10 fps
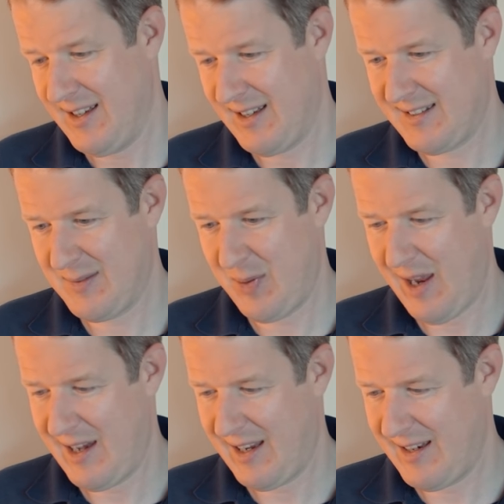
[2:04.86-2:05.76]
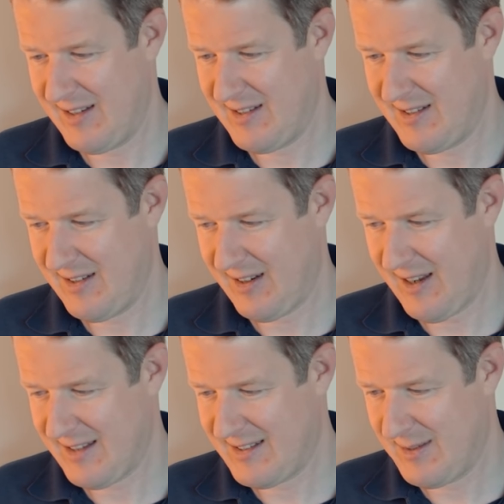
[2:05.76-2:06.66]
explaining it to the
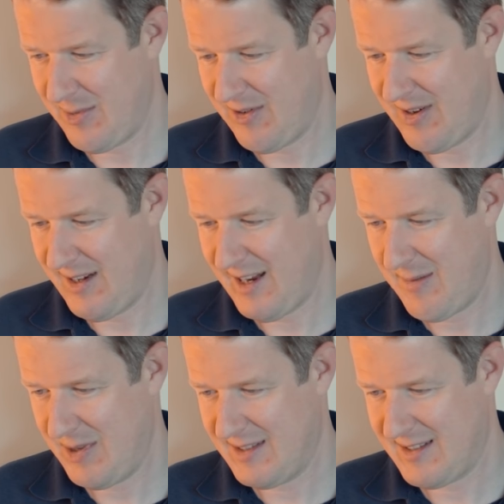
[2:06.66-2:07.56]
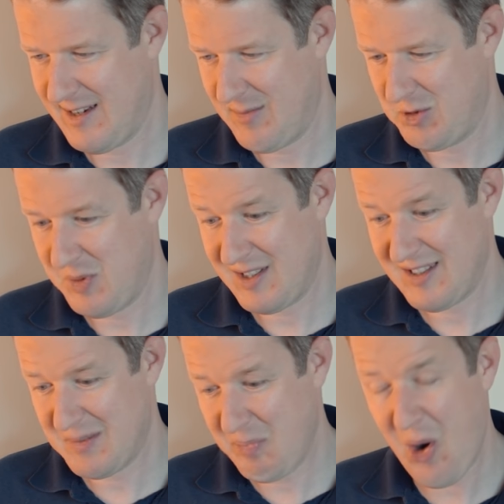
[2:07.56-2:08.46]
customer in layman's terms, but
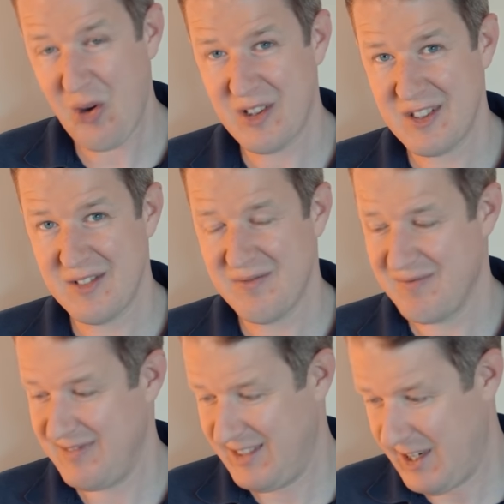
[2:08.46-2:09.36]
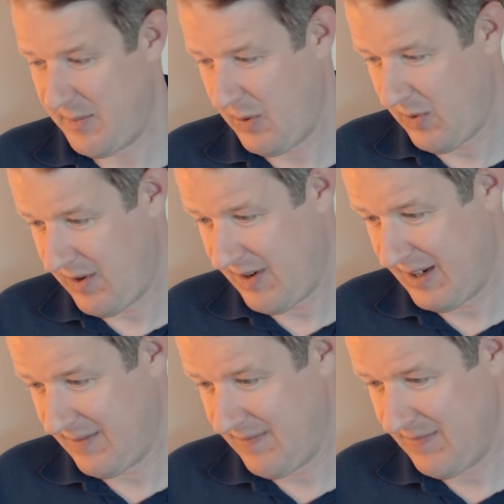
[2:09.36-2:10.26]
just box, a little bit
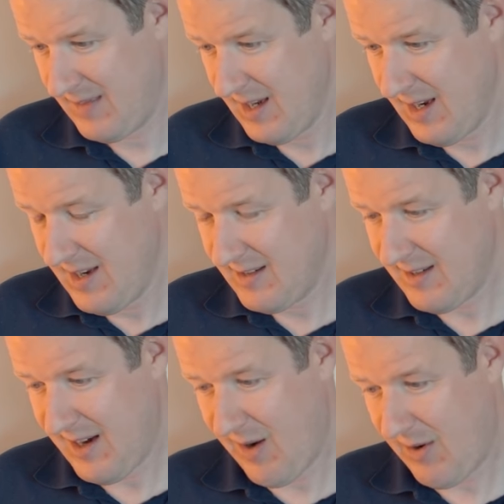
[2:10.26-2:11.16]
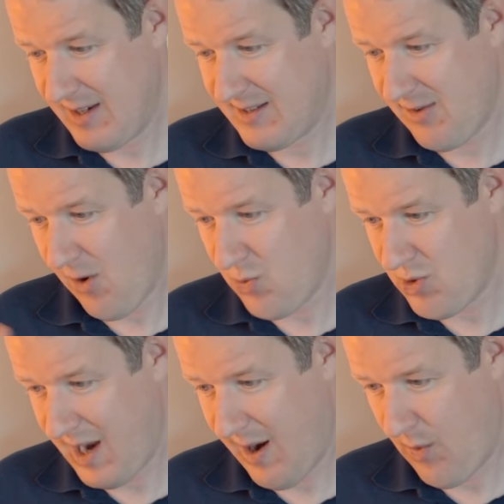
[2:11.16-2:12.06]
worrying. So now I scroll
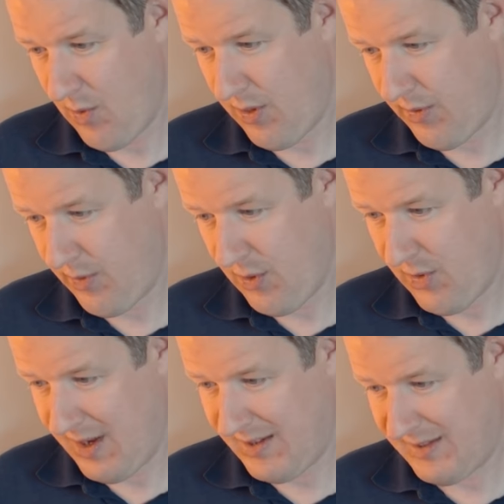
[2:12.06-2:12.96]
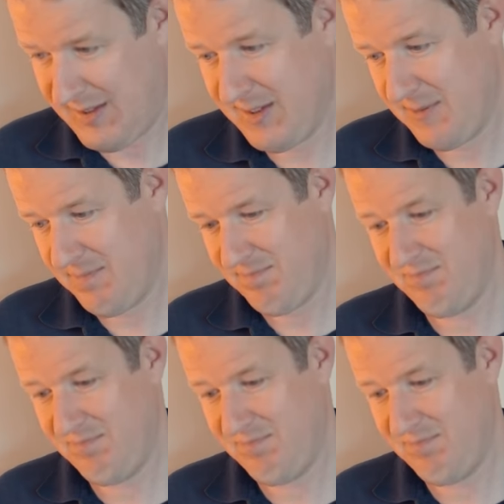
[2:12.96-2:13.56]
down through this